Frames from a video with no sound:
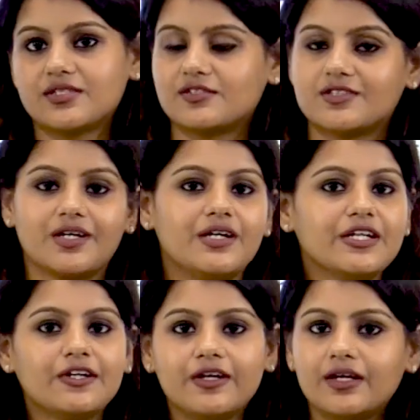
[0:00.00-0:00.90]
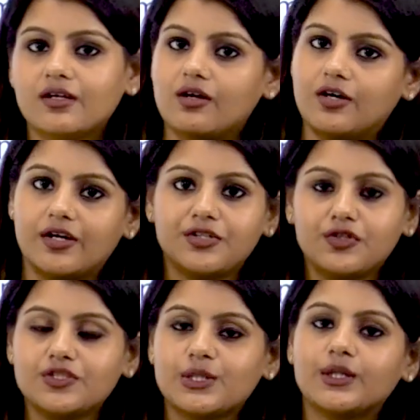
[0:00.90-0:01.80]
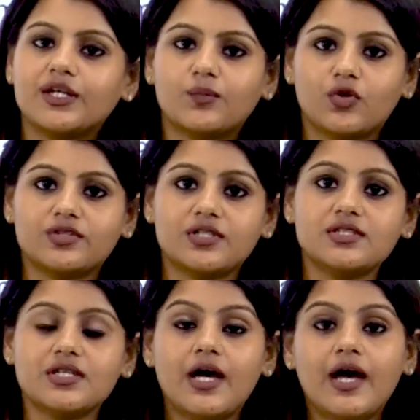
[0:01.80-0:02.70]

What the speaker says: it is a continuous learning process,